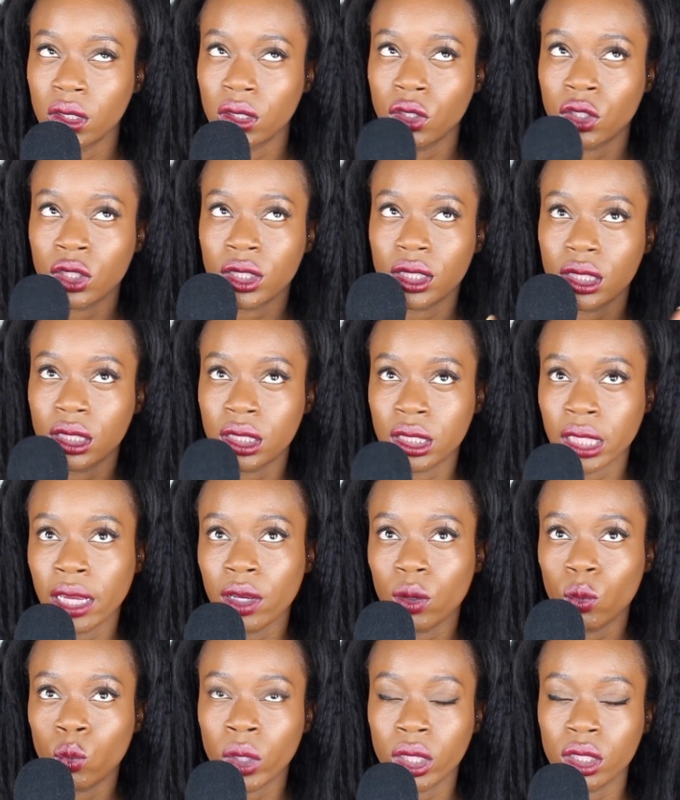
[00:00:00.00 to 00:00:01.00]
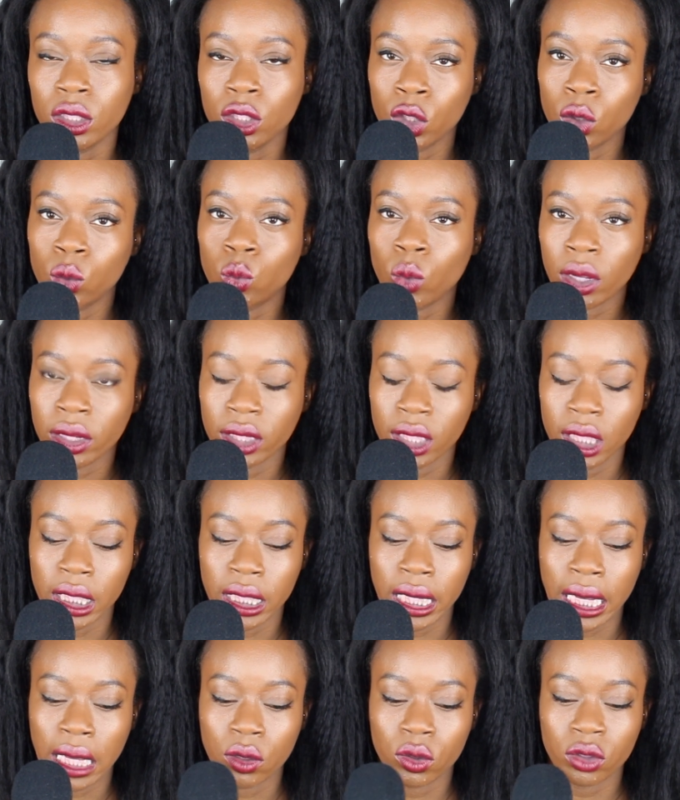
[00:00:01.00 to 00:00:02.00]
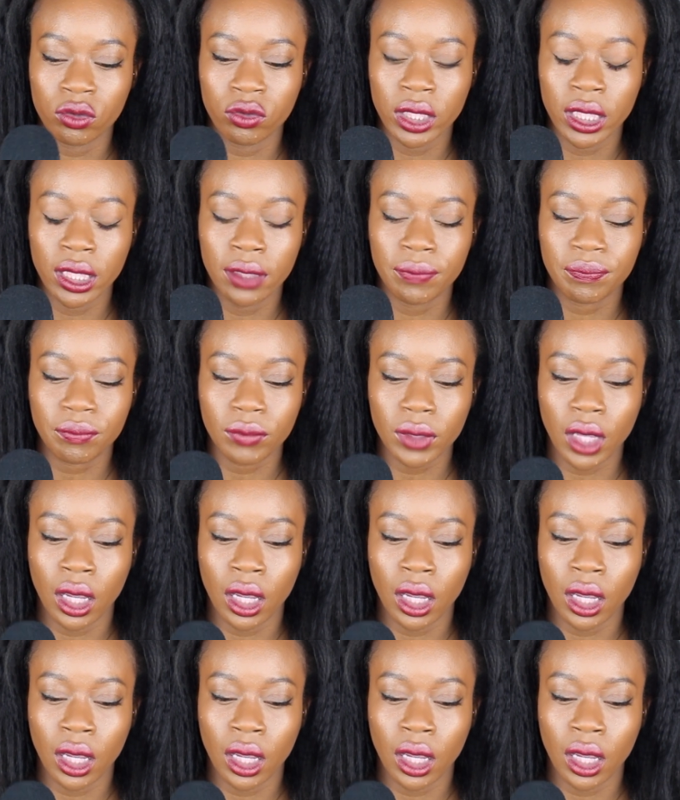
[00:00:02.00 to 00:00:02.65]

just set what you want to get out of it.